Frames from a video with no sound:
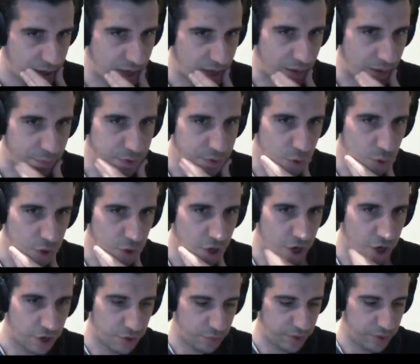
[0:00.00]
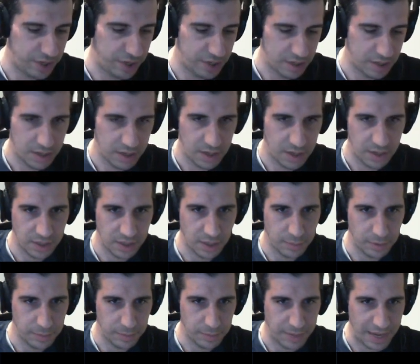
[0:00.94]
we no longer read a
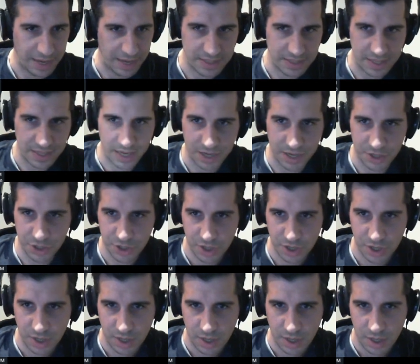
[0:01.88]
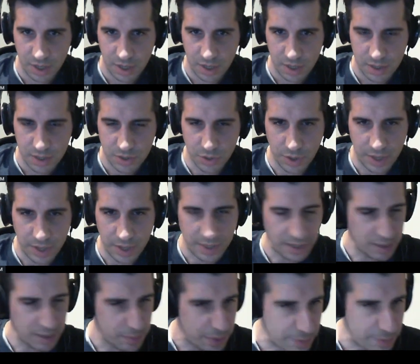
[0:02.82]
double /. So I think
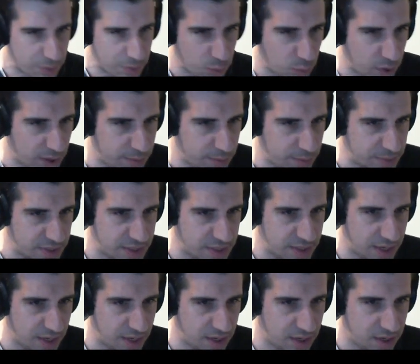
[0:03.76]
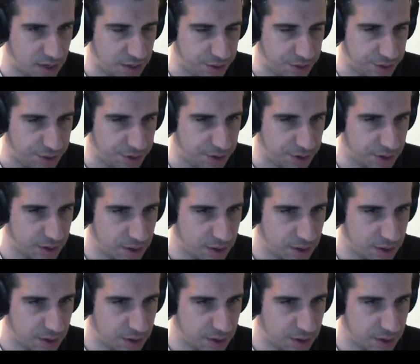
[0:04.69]
there might be one mistake here,